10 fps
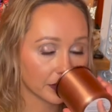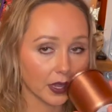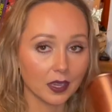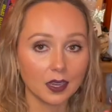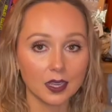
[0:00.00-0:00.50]

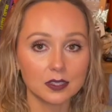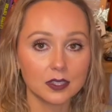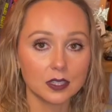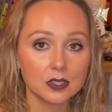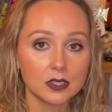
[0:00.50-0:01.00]
And guys,
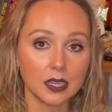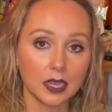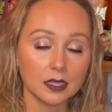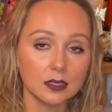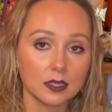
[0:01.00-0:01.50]
this
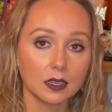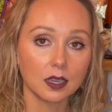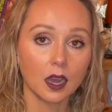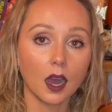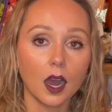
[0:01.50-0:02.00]
scent,
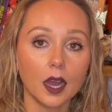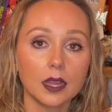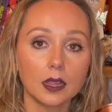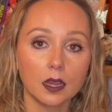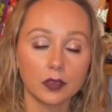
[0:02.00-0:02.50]
I
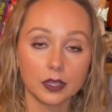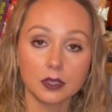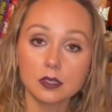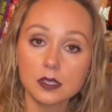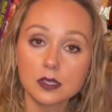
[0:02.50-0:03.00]
love it.
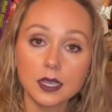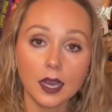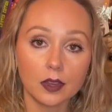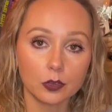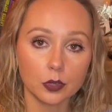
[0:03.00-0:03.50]
This is the
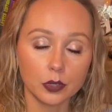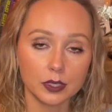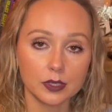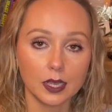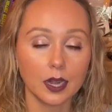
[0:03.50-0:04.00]

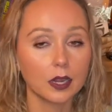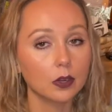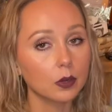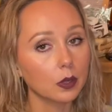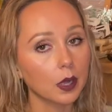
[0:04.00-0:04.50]
evergreen scent. I
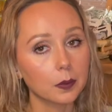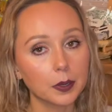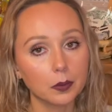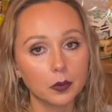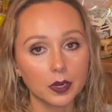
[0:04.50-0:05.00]
know a lot of
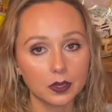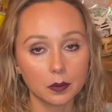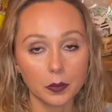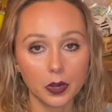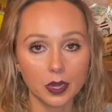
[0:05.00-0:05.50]
people wanted the
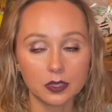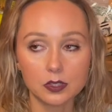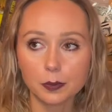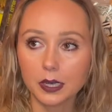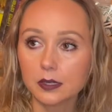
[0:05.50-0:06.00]
Moroccan
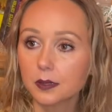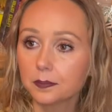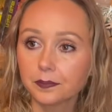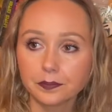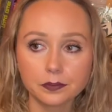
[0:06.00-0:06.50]
spice.
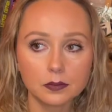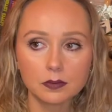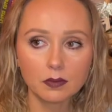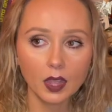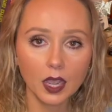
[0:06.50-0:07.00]

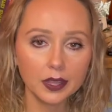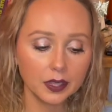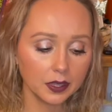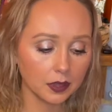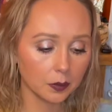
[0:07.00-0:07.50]
I think
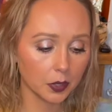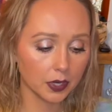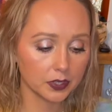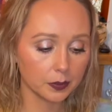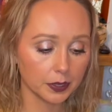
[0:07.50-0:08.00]
that the
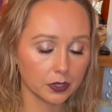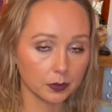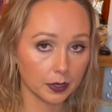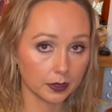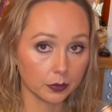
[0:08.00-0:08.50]
Moroccan spice is
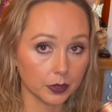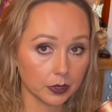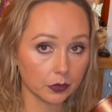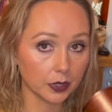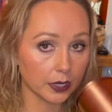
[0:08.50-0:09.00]
probably really
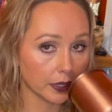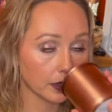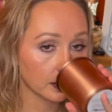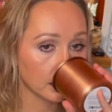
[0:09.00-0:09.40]
great,